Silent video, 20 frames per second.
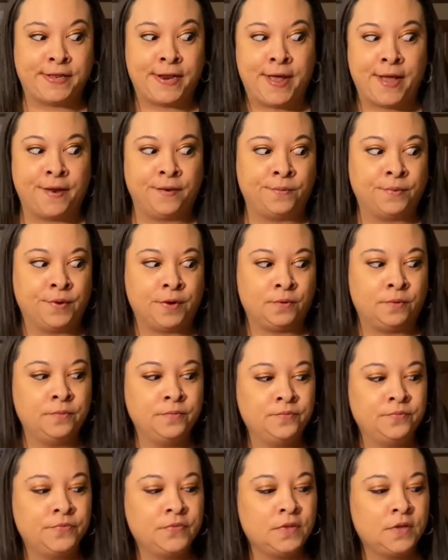I don't know.
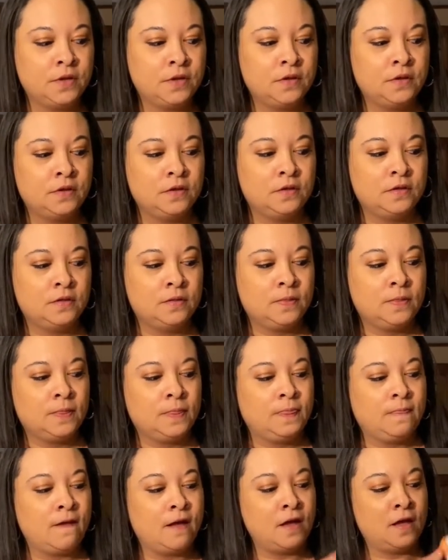
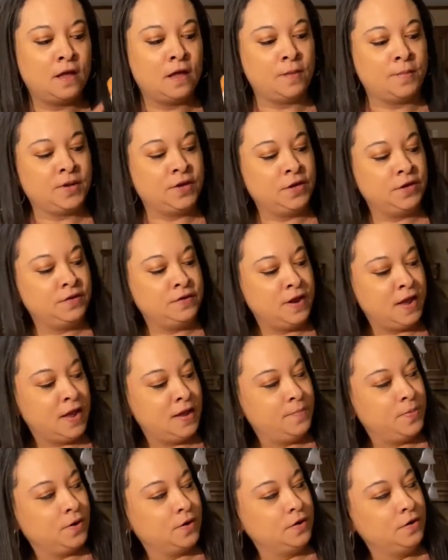A Good
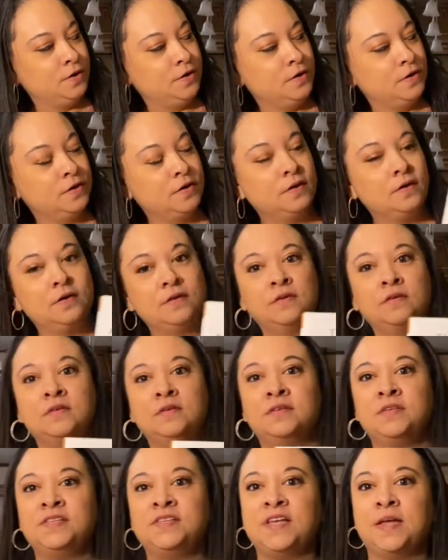Neighbor,
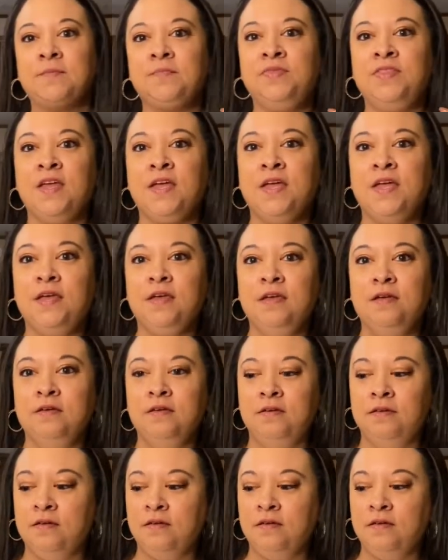same thing.